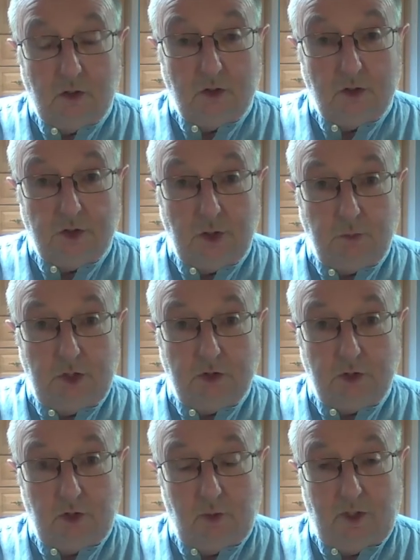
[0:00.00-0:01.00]
Some years
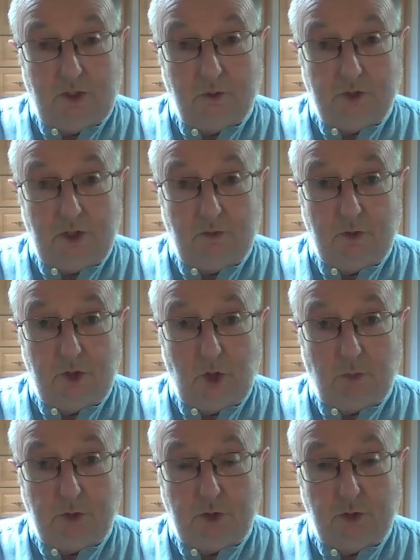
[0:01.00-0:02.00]
ago, I was given the
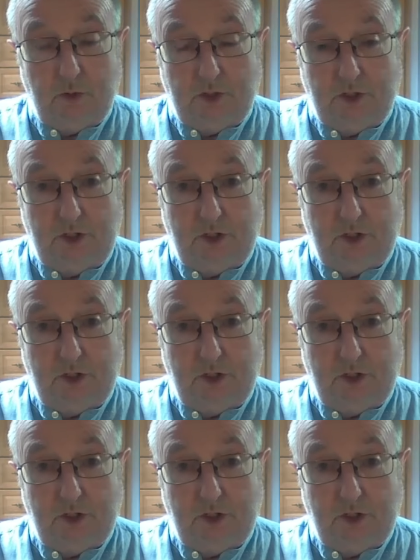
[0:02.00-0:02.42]
opportunity